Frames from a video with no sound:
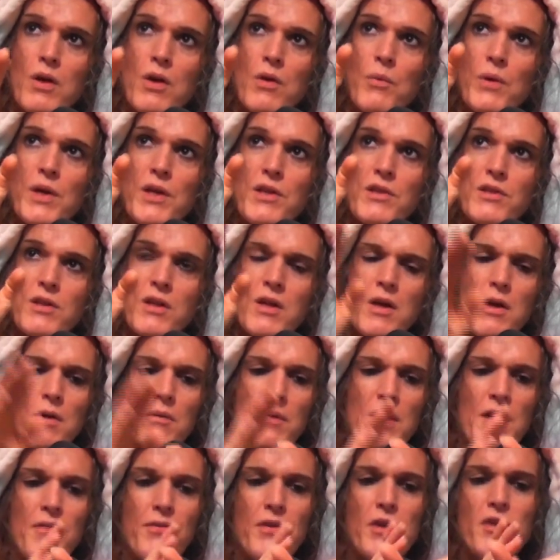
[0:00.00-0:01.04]
Which,
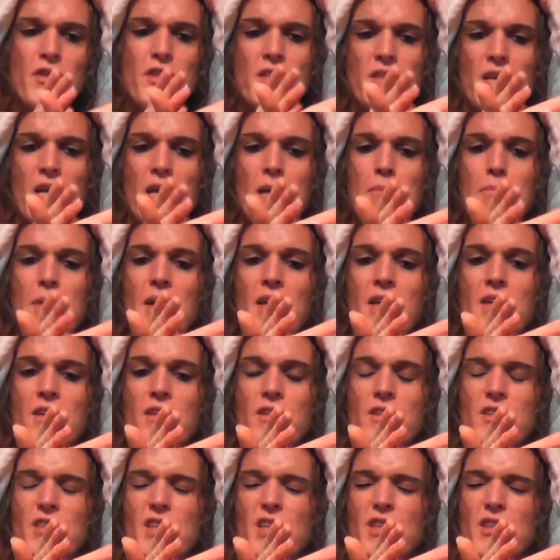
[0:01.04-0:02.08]
if you just keep making
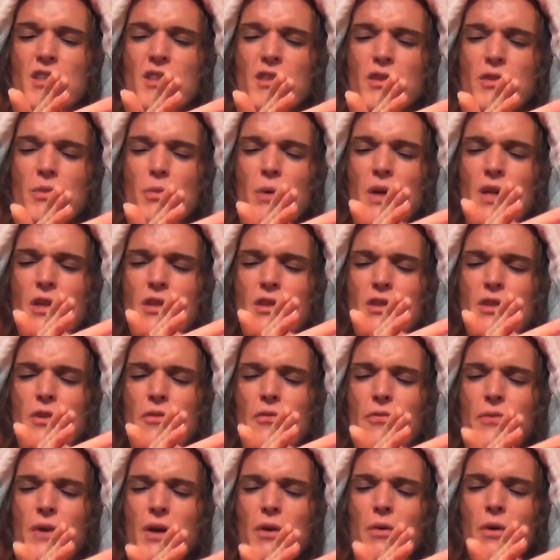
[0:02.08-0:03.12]
decisions which you
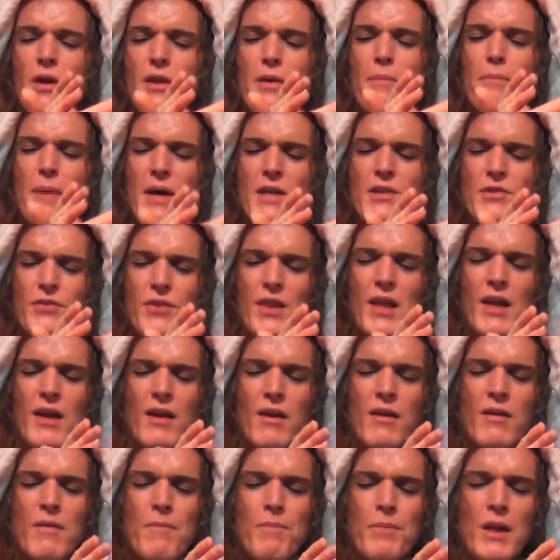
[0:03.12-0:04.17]
feel are the best
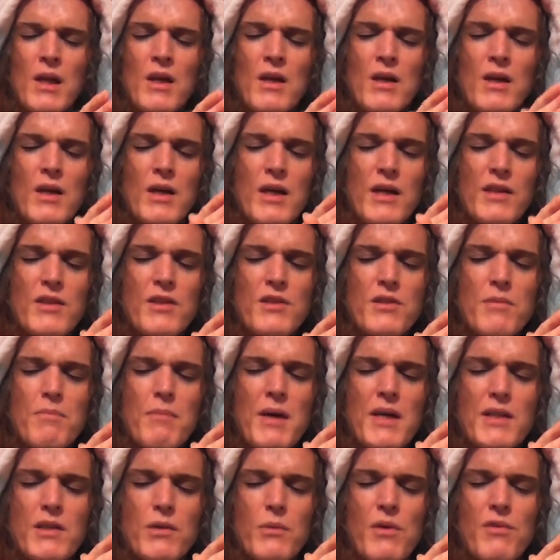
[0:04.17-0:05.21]
thing, it doesn't
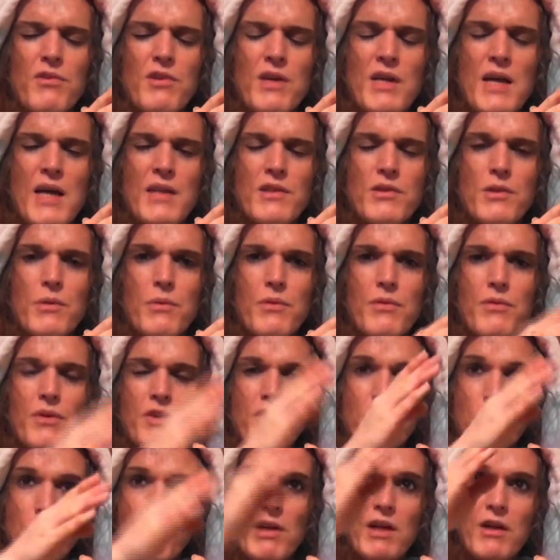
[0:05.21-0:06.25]
matter whether it ends up with a
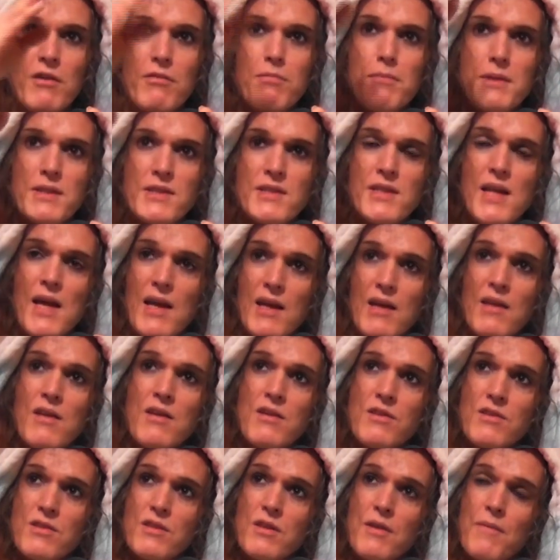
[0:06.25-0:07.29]
string of
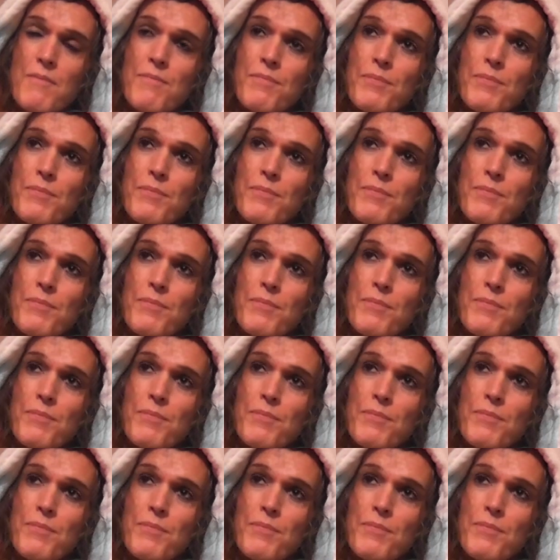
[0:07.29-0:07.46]
mistakes.